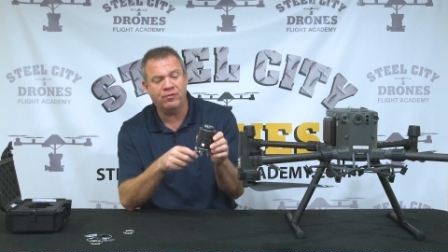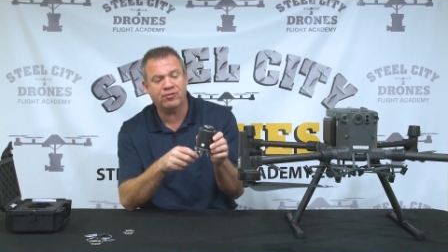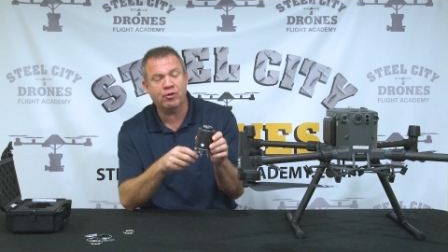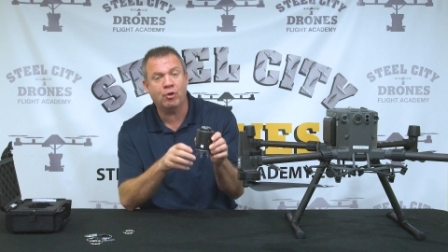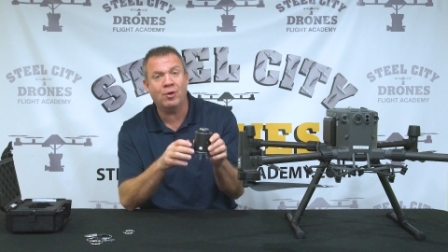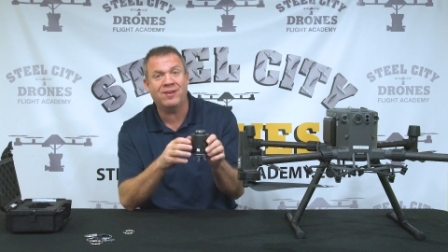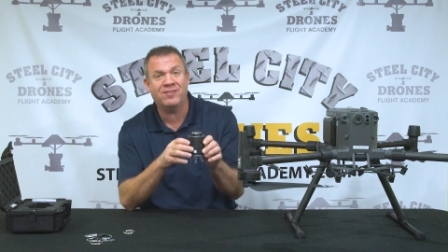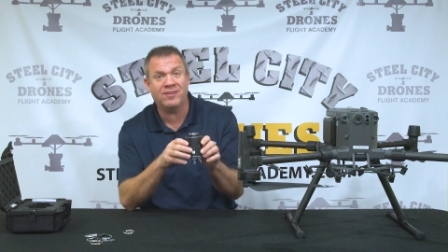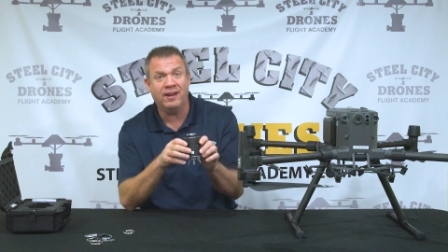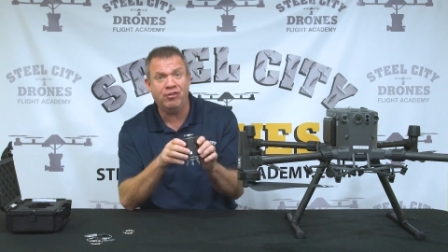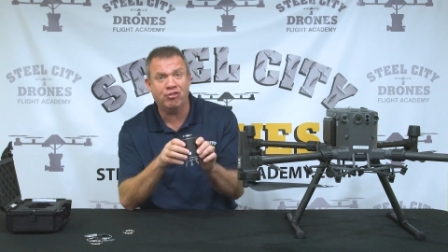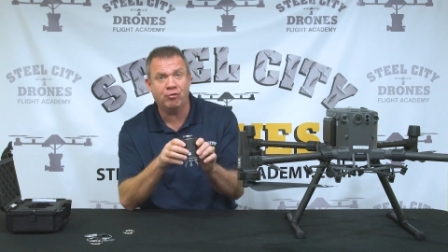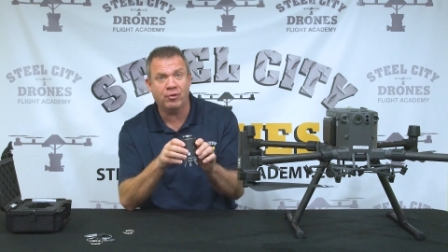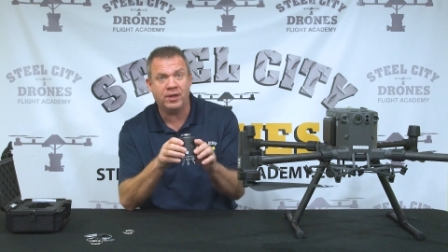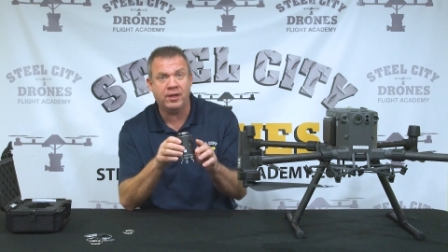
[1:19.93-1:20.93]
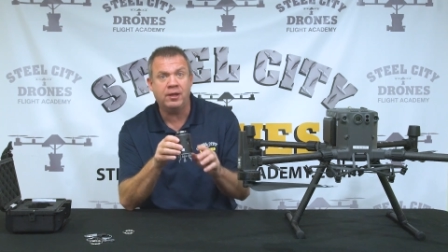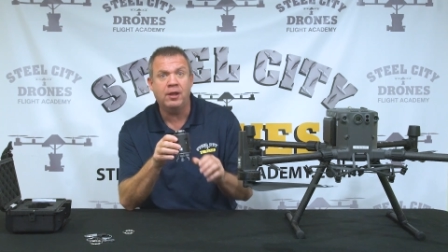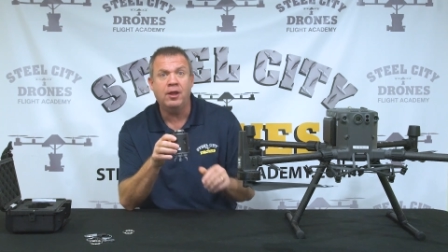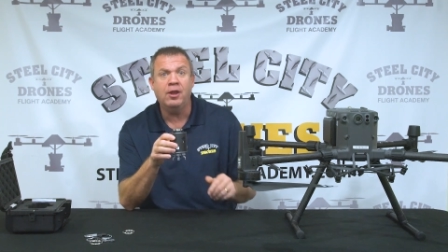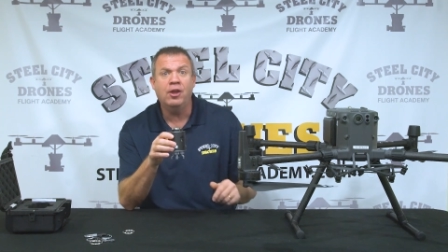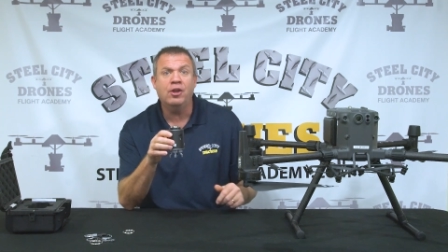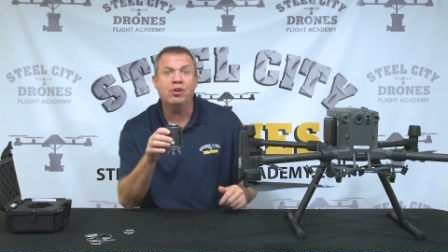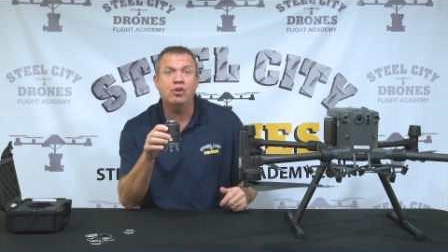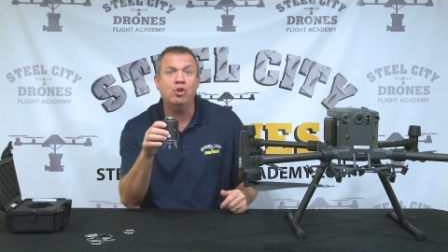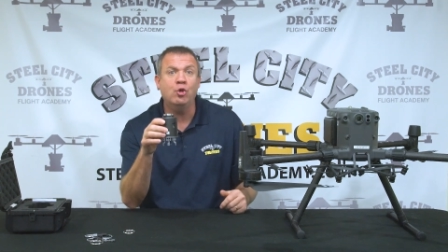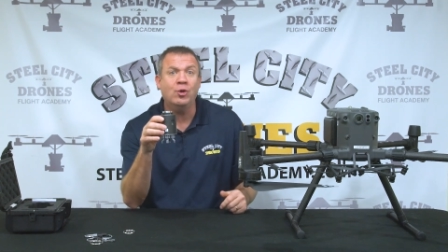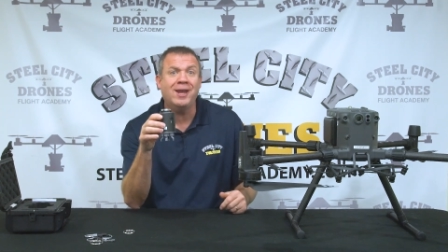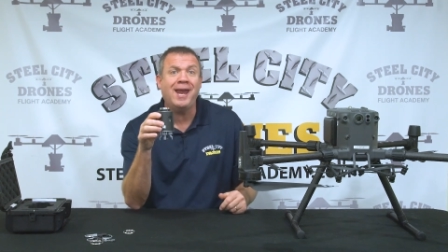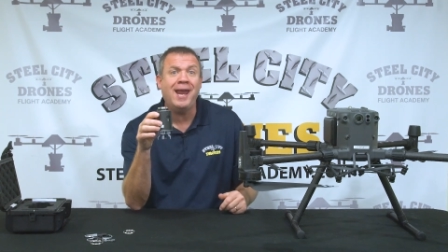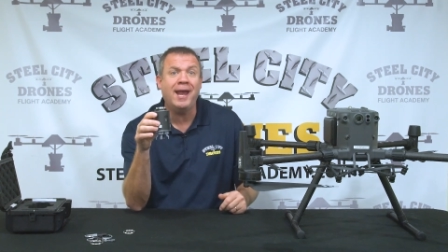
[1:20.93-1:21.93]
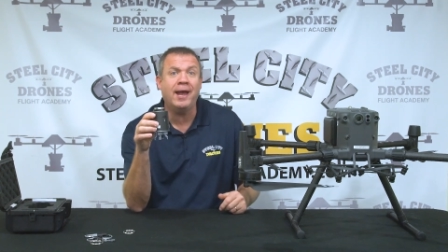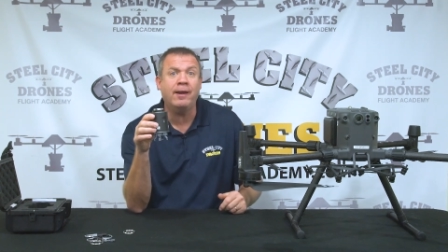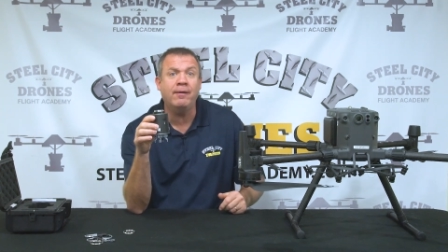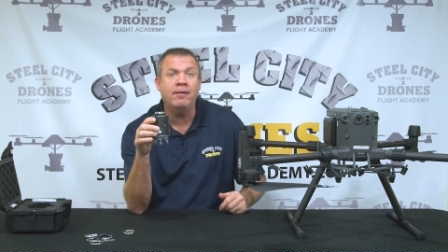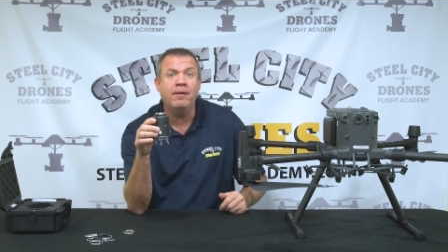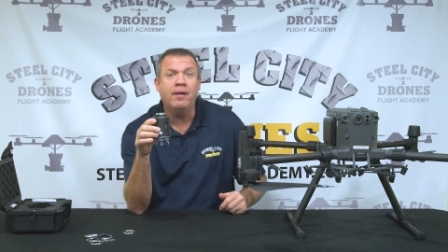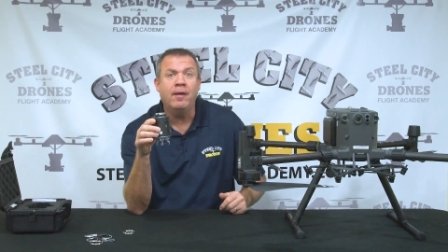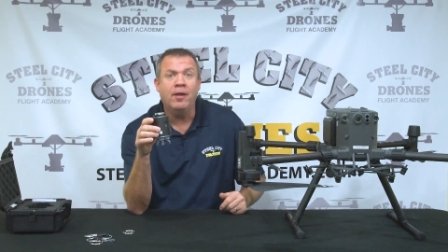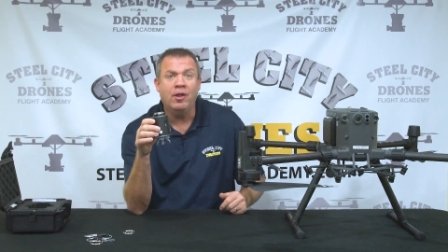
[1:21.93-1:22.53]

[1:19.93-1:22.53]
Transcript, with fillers: So essentially, you can